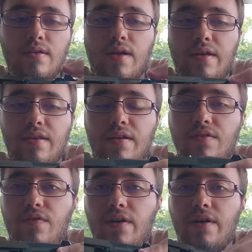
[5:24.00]
I think it's
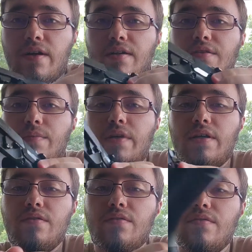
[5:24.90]
very nice
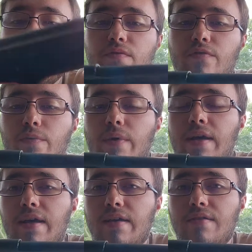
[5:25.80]
because for my
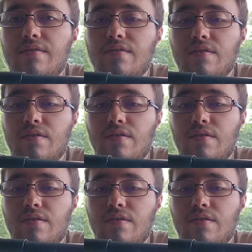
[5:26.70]
hands,